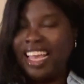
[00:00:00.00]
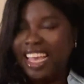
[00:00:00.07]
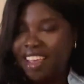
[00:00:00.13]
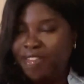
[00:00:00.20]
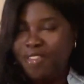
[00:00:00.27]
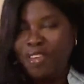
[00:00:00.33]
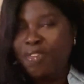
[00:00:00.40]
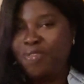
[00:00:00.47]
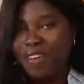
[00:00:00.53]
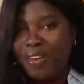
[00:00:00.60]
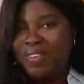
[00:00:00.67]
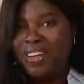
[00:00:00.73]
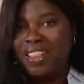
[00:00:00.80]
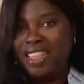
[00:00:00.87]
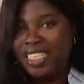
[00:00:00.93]
If you
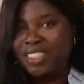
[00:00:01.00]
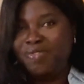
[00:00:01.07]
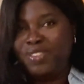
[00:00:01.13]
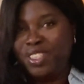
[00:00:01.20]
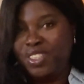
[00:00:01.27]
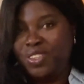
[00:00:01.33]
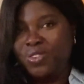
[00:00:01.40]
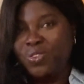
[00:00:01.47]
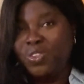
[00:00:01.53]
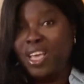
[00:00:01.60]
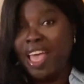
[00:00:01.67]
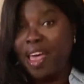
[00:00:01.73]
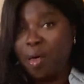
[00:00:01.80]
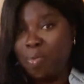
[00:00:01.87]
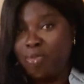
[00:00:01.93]
found this video
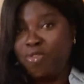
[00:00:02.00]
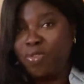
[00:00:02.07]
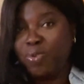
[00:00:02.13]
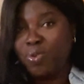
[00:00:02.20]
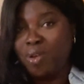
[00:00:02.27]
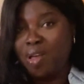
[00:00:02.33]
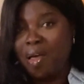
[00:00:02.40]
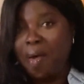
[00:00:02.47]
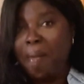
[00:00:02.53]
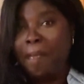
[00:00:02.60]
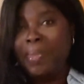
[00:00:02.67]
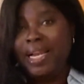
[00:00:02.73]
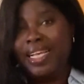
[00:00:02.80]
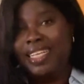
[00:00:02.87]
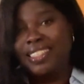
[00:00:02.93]
helpful,
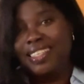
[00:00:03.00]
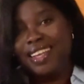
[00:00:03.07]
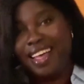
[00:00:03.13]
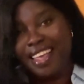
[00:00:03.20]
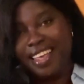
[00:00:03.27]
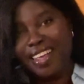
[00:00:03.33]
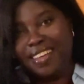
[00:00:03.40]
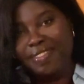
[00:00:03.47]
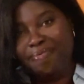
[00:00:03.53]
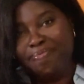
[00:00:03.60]
please like,